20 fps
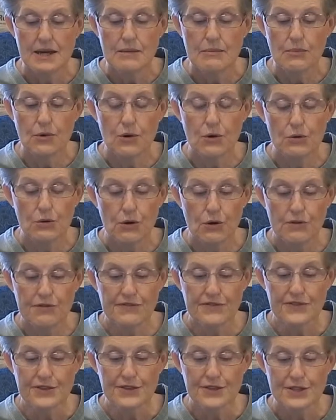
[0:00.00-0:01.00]

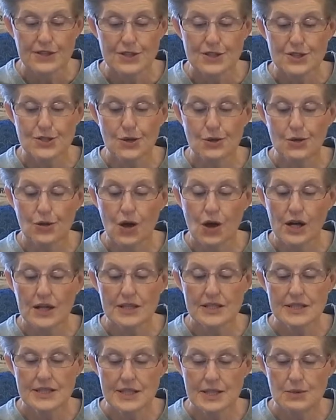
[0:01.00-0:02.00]
Moreover, so long
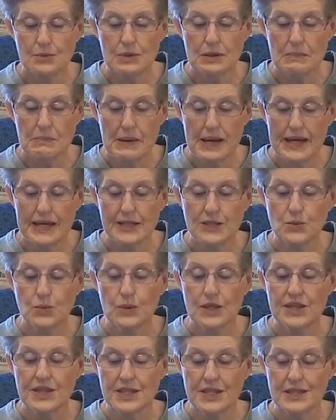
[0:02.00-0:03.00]
as he remained
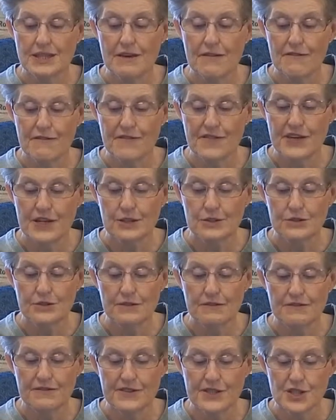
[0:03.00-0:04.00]
within the field
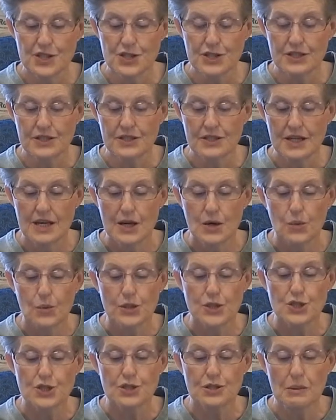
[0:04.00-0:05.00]
of vision
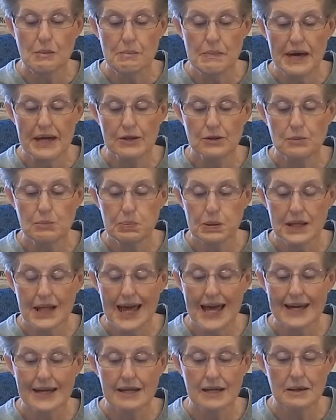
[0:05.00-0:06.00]
which the metal
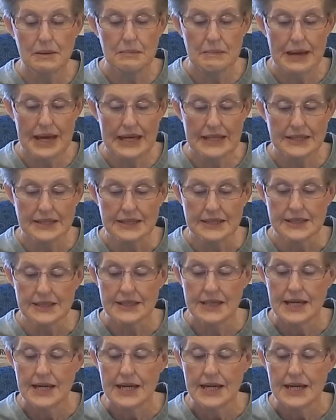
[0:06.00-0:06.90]
plaque commanded,